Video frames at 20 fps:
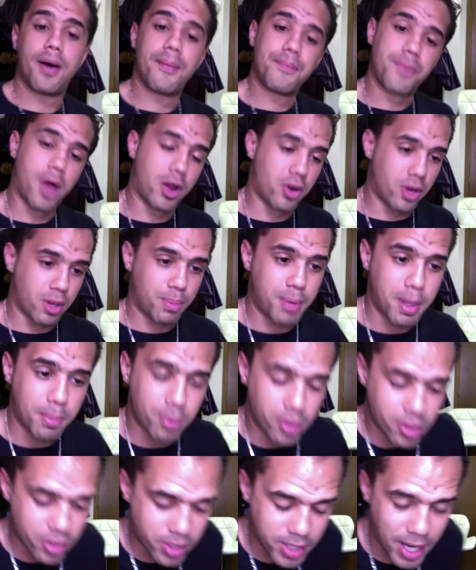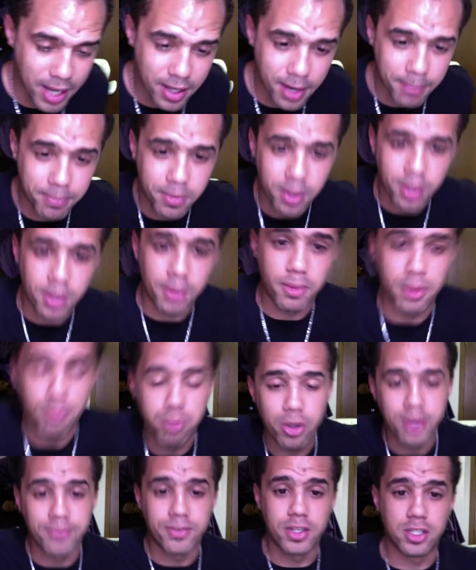under the people you signed up the
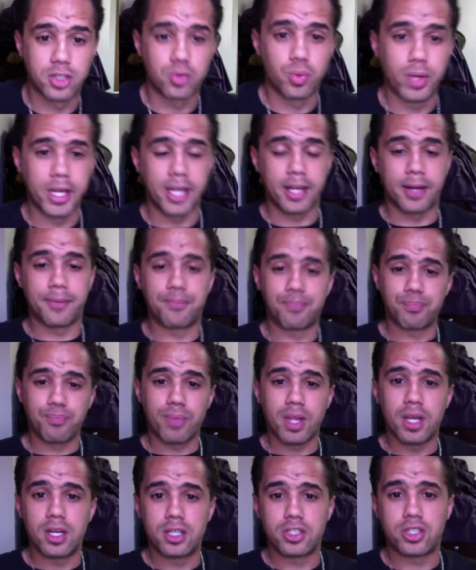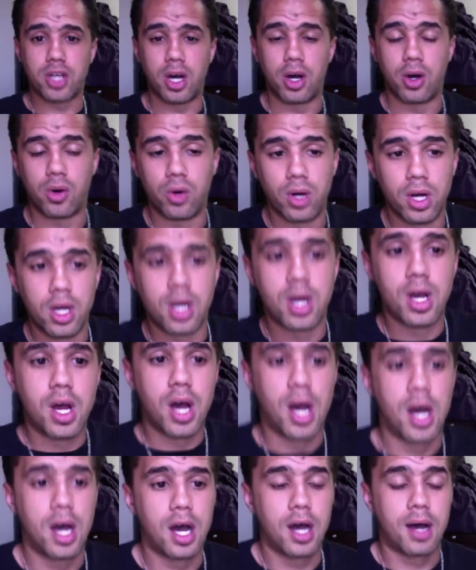previous week. So,
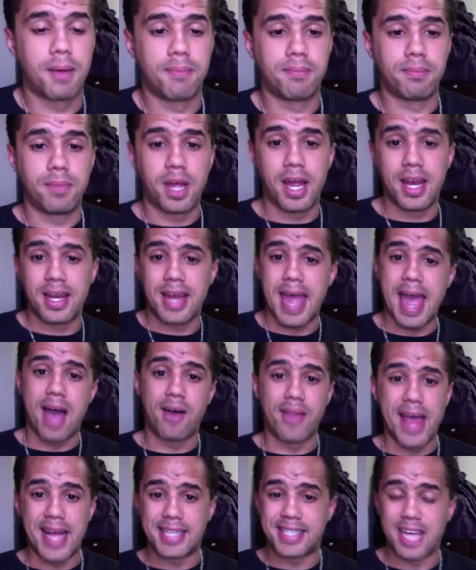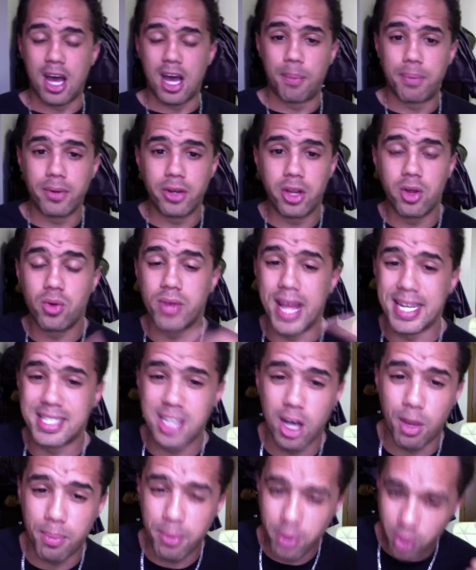and how that's helping you? That's
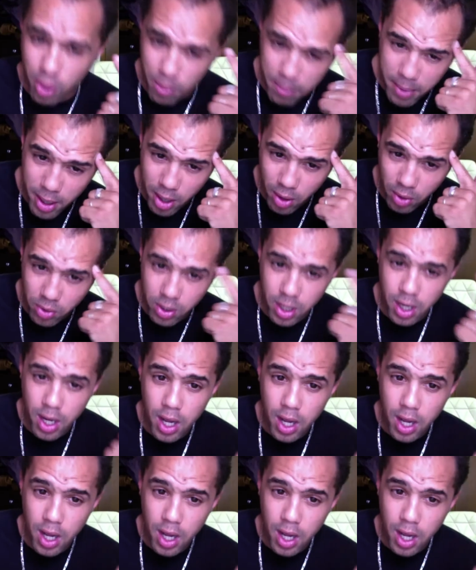helping you build.